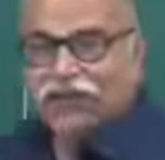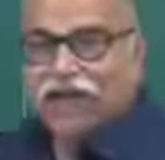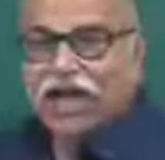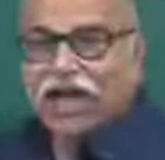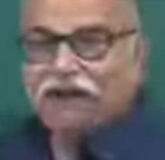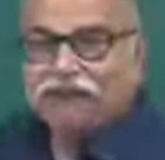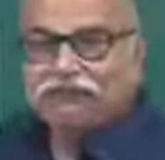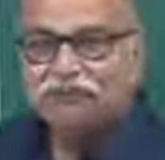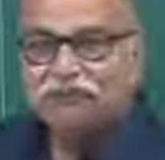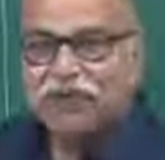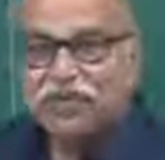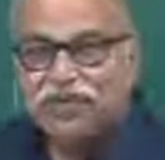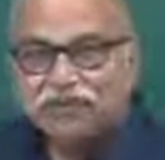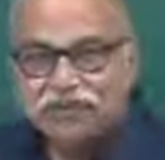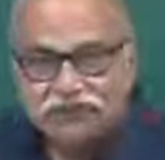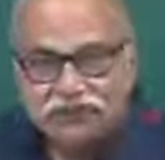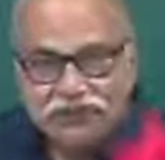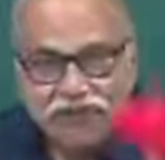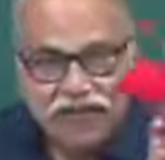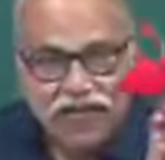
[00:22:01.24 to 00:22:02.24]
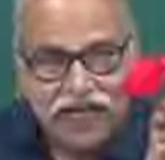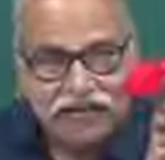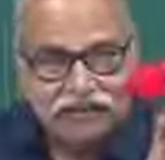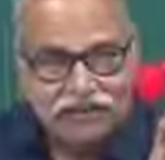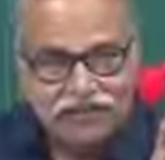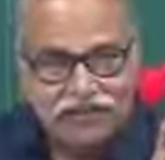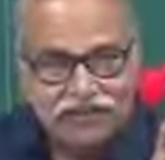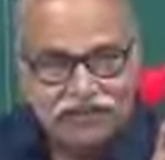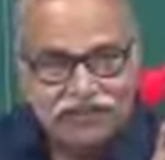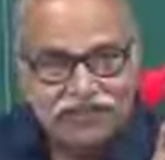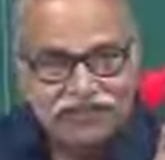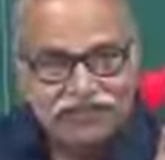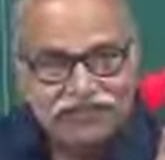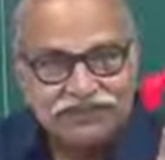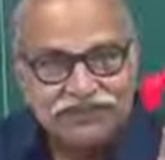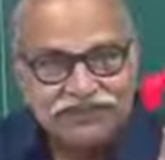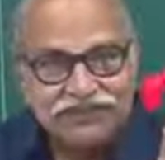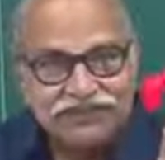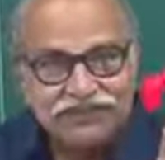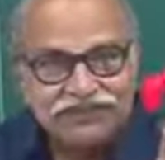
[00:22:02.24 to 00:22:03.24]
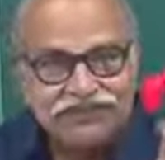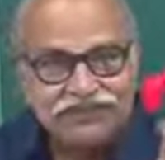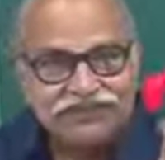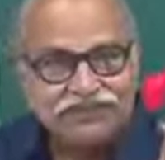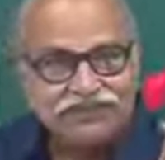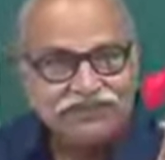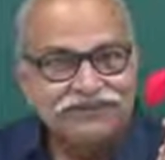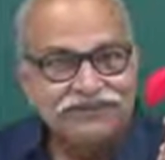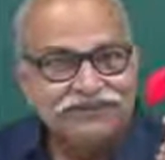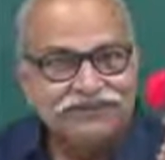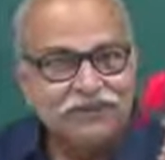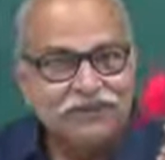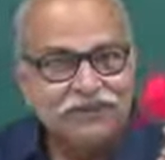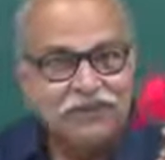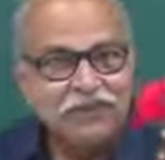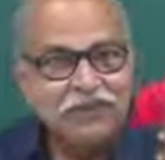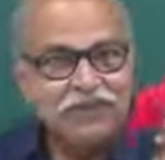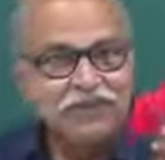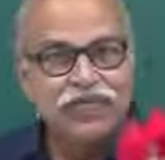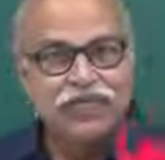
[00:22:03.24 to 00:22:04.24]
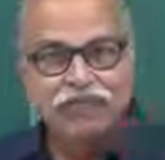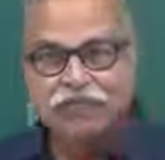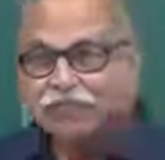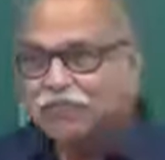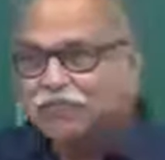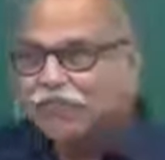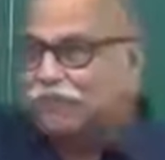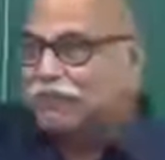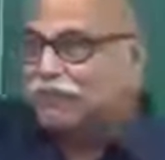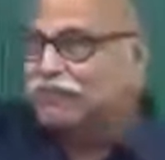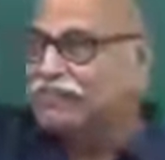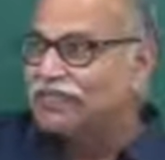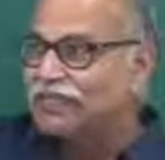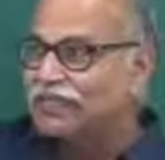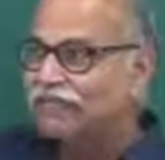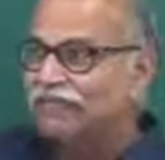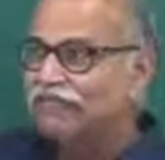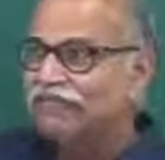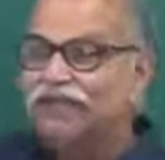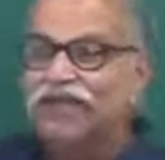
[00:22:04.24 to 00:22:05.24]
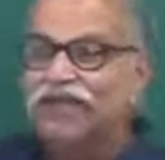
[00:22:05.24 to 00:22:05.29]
you have one flower, you will make a picture of